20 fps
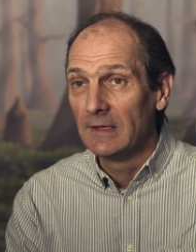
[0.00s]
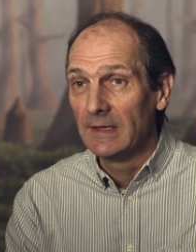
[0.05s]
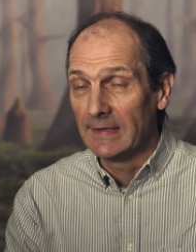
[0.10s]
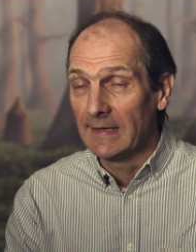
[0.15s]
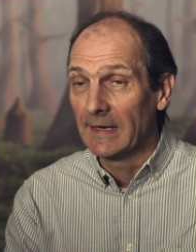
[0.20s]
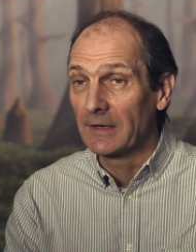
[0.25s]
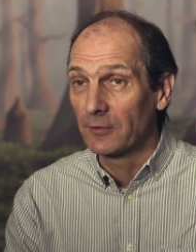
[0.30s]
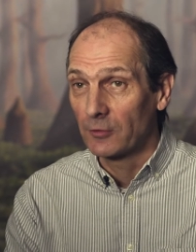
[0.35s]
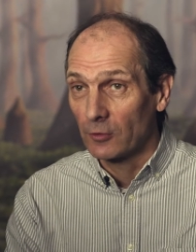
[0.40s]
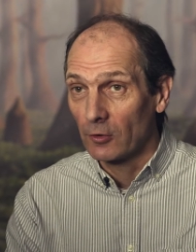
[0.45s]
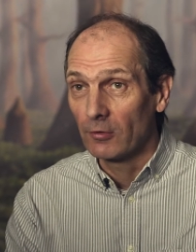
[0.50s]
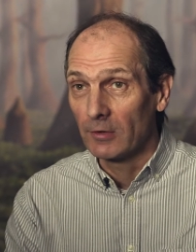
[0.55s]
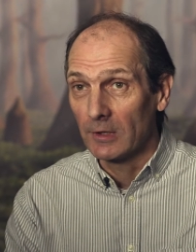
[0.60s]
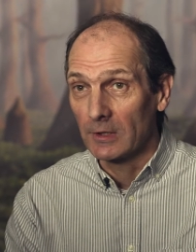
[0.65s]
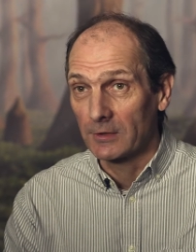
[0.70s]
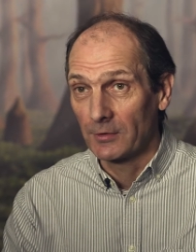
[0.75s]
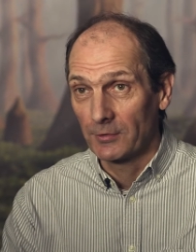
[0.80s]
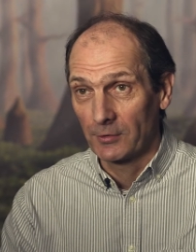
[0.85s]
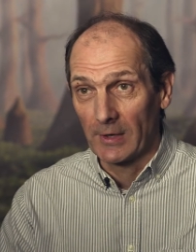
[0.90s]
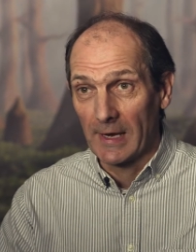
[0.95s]
in editorial,
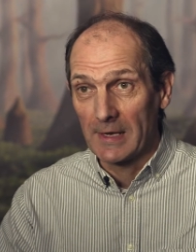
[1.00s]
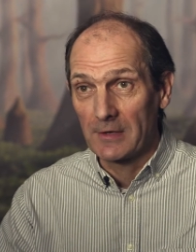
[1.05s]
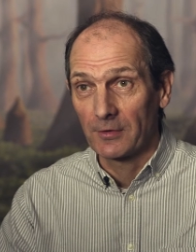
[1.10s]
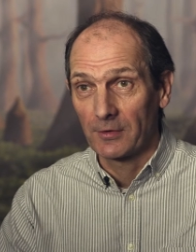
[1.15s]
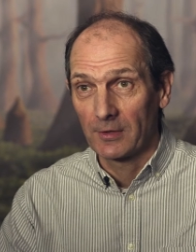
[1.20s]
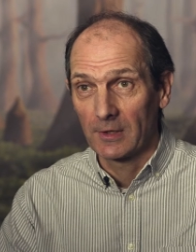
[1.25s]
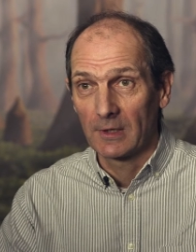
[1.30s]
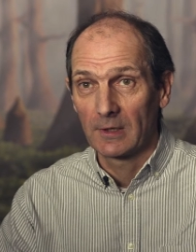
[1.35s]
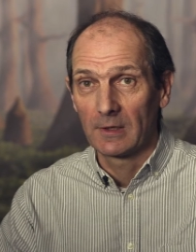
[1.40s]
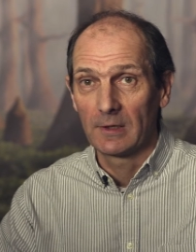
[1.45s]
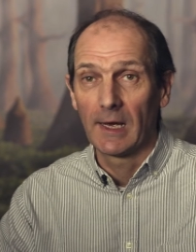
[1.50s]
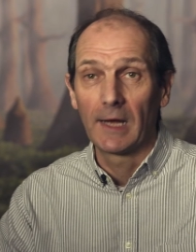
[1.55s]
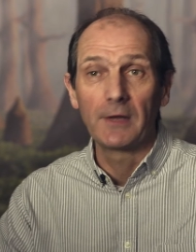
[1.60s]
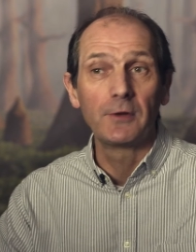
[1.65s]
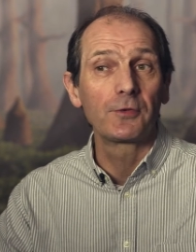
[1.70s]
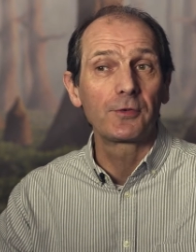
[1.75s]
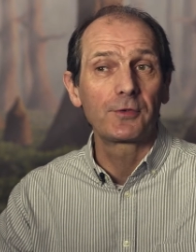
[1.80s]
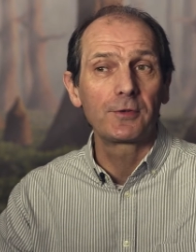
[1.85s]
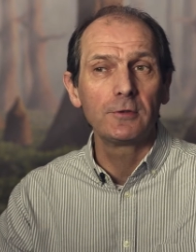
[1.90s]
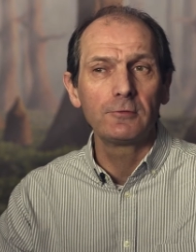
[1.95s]
because you're editing and
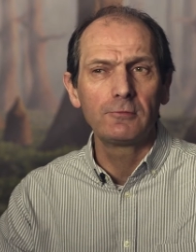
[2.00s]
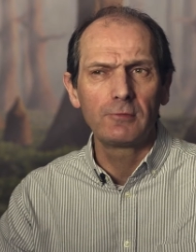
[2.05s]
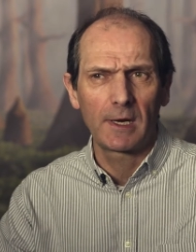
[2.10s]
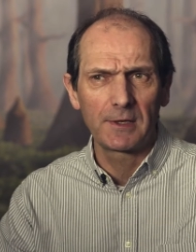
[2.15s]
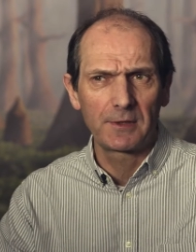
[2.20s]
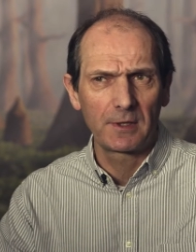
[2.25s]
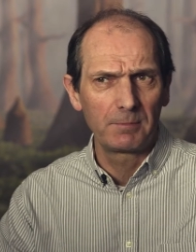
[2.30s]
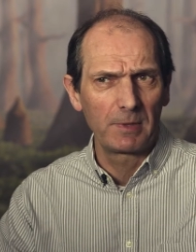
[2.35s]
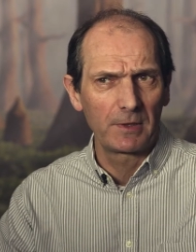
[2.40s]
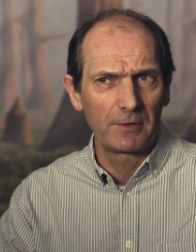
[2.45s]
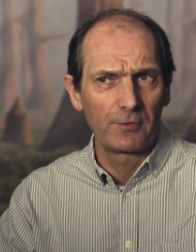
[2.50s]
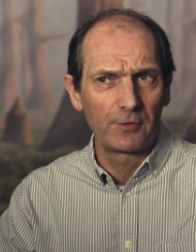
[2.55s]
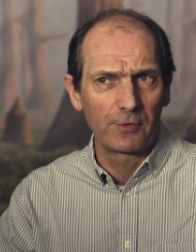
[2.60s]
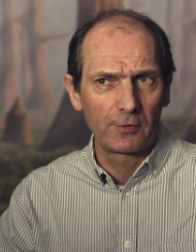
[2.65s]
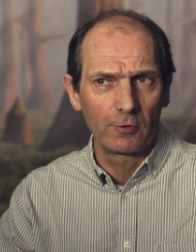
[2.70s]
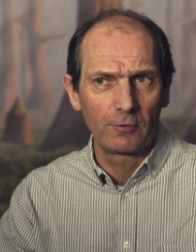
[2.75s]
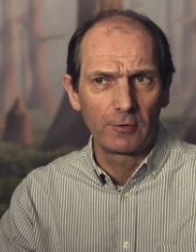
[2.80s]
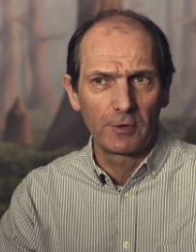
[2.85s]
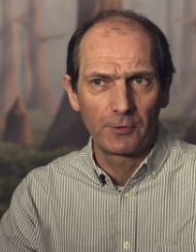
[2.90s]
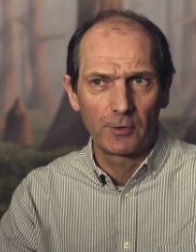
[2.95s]
you're still writing bits of
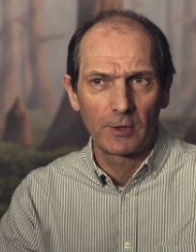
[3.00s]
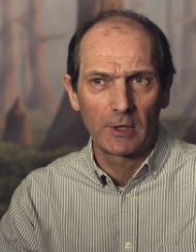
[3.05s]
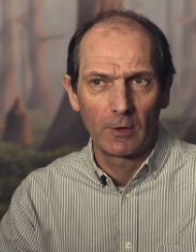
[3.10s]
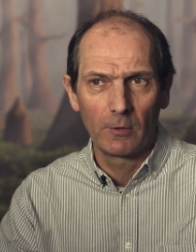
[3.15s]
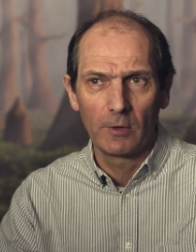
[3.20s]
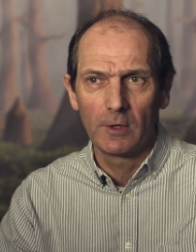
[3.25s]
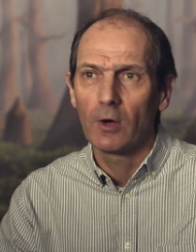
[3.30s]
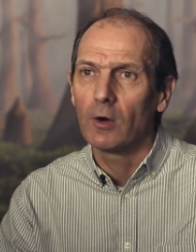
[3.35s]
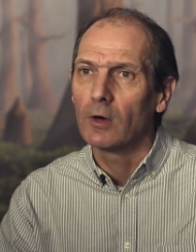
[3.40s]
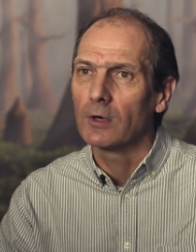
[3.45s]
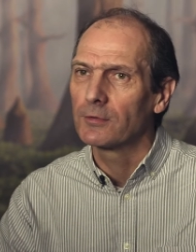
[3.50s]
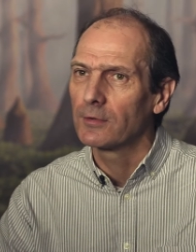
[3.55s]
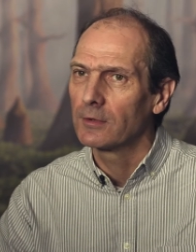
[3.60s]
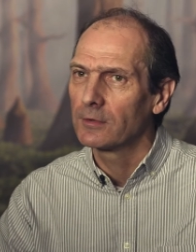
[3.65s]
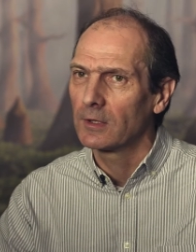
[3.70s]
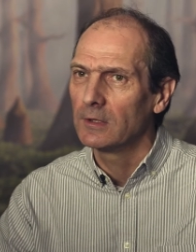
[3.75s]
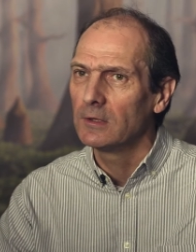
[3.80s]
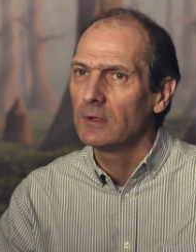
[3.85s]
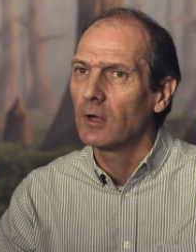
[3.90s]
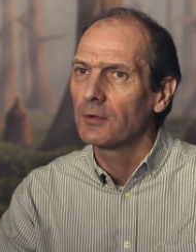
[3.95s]
story as you go along. So
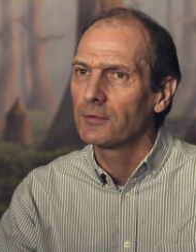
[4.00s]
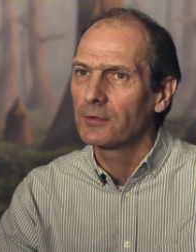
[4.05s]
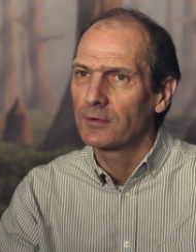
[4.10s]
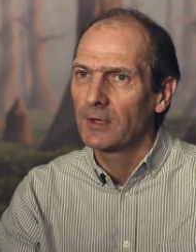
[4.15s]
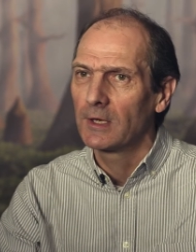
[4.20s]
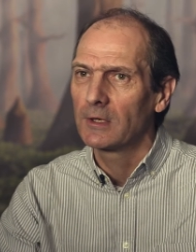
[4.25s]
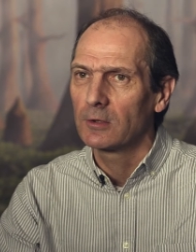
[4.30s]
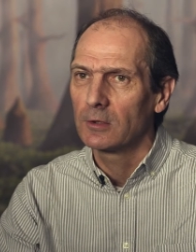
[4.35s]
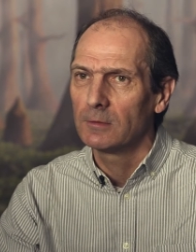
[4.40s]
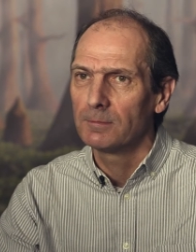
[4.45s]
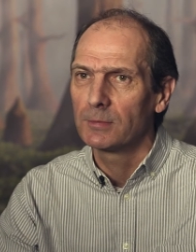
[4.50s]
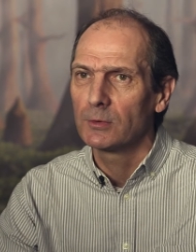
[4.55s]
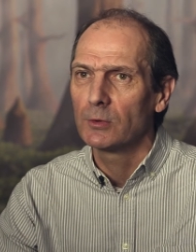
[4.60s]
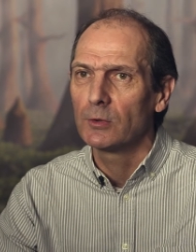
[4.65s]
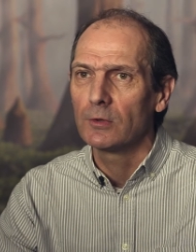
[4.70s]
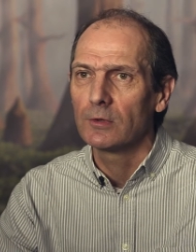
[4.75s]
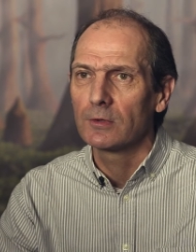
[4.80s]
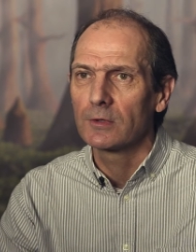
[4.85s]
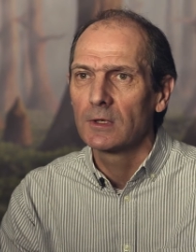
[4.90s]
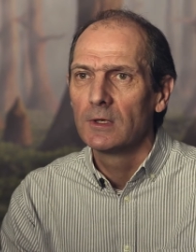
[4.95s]
it's a lot to take on
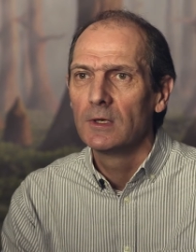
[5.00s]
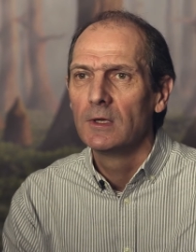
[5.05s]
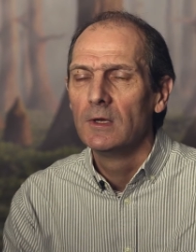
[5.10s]
board.